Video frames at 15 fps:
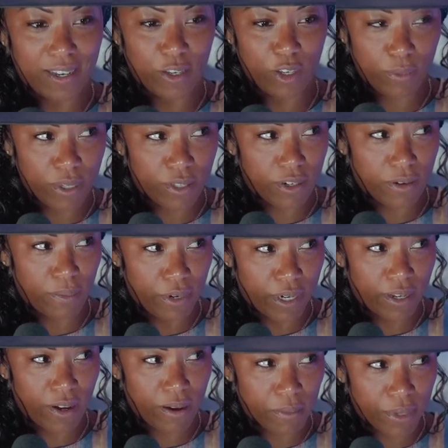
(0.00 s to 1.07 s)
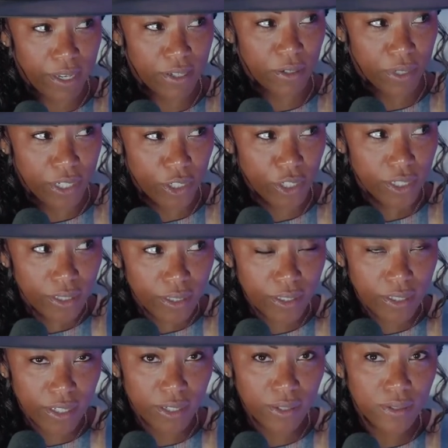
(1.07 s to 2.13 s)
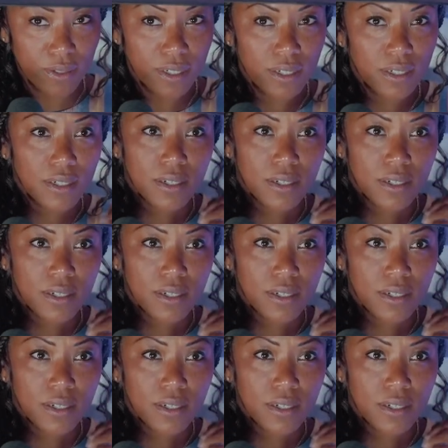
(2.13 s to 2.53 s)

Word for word: humans are pretty complex creatures, you know. Oh, yeah.